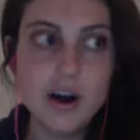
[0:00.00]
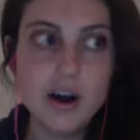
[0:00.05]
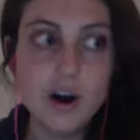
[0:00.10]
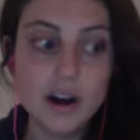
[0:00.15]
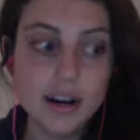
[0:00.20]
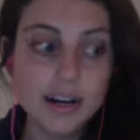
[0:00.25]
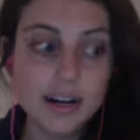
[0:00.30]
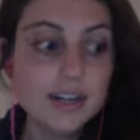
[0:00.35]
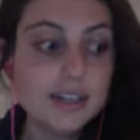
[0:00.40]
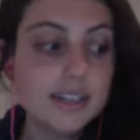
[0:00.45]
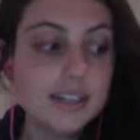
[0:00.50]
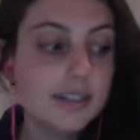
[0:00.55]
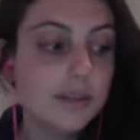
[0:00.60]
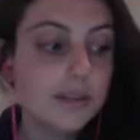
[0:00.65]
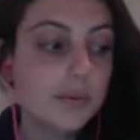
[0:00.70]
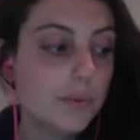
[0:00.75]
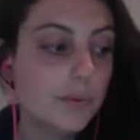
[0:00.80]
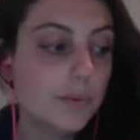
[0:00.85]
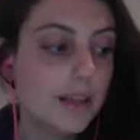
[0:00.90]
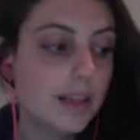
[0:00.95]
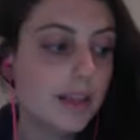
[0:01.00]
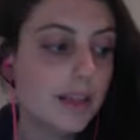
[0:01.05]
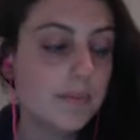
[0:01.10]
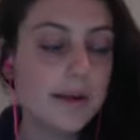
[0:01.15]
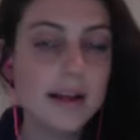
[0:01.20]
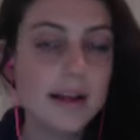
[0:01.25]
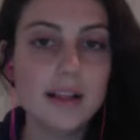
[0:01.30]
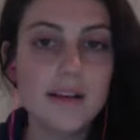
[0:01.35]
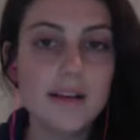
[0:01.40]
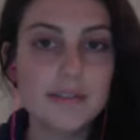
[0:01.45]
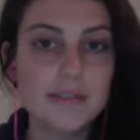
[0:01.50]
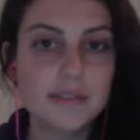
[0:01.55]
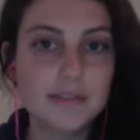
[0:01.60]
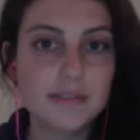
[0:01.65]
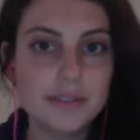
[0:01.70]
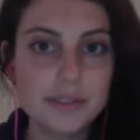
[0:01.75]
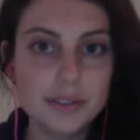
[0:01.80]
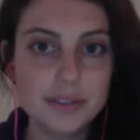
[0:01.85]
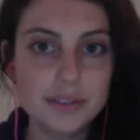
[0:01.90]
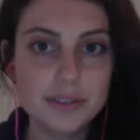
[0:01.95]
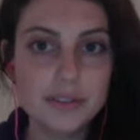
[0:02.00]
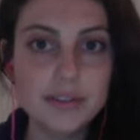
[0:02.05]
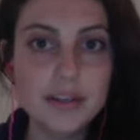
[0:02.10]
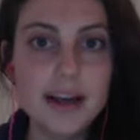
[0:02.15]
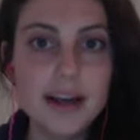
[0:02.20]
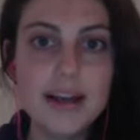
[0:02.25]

art with my love of food,